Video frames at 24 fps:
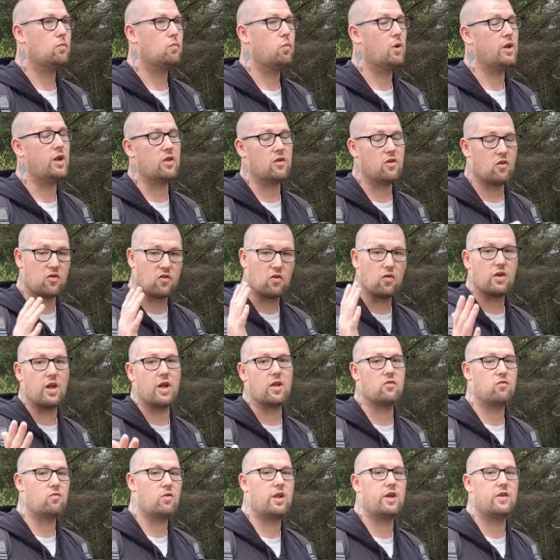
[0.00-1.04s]
When the sun
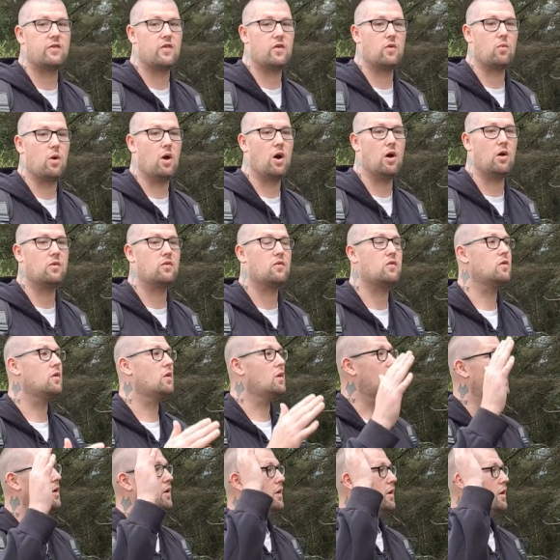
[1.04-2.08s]
gets really too hot,
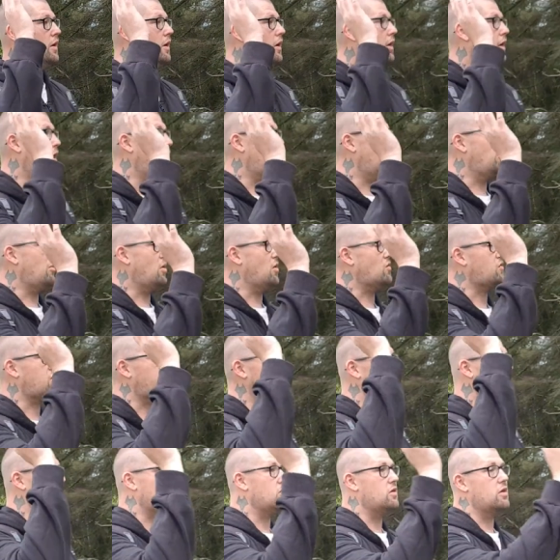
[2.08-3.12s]
obviously
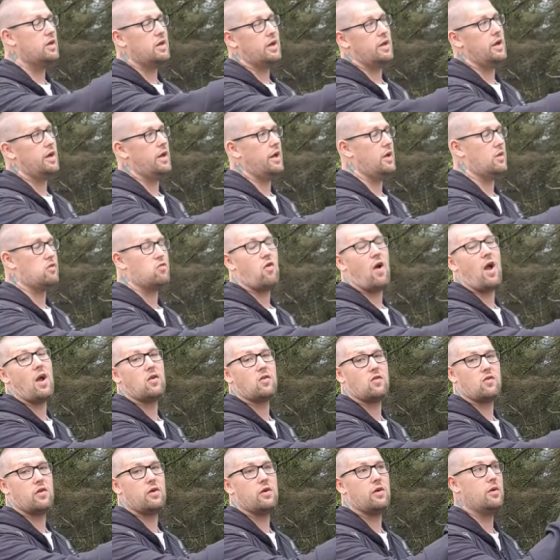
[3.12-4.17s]
it
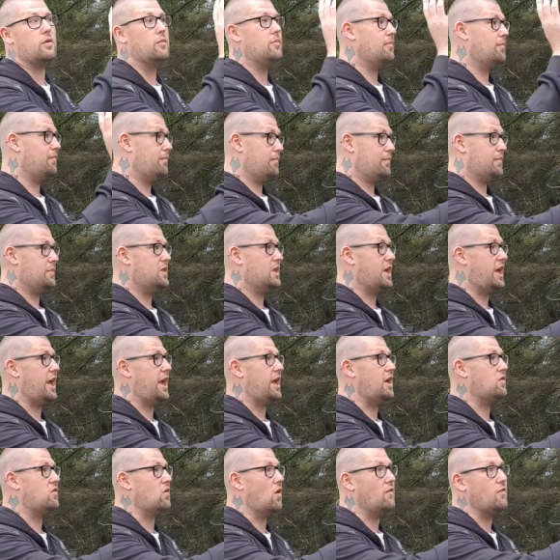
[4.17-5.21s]
attracts the
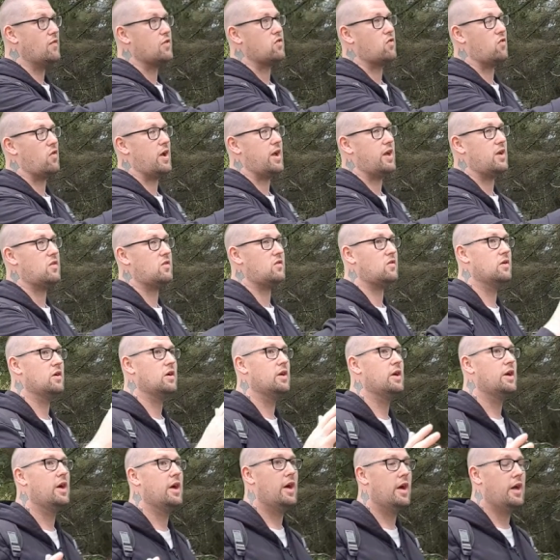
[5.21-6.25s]
heat on the trees
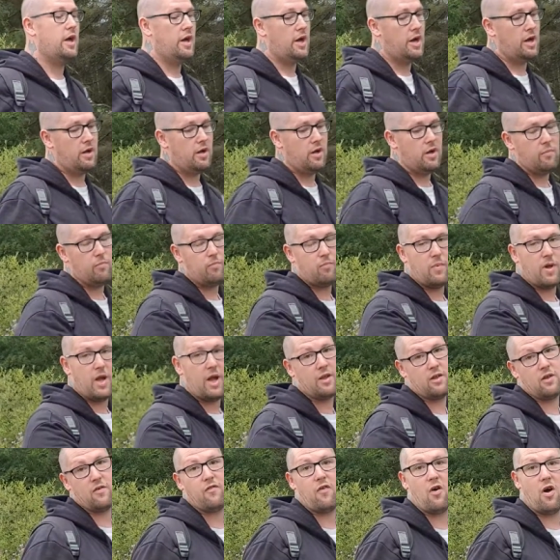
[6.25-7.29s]

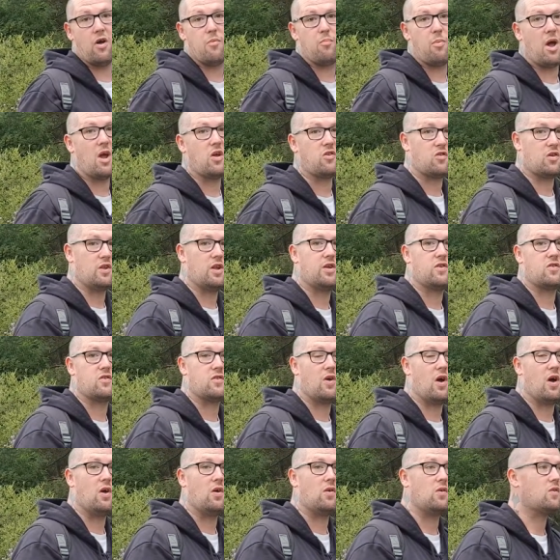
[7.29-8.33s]
and the fire basically
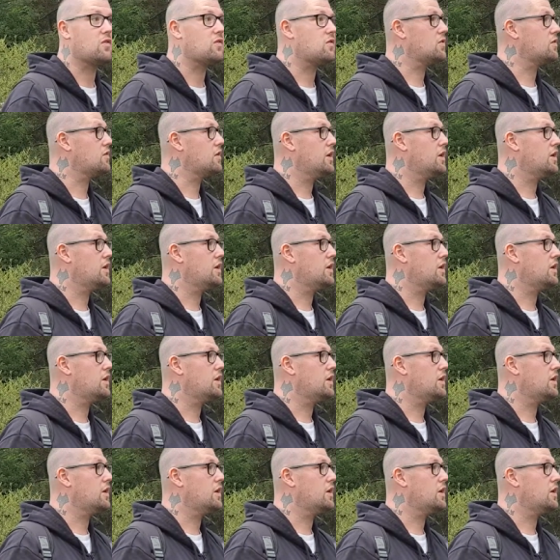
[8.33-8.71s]
starts.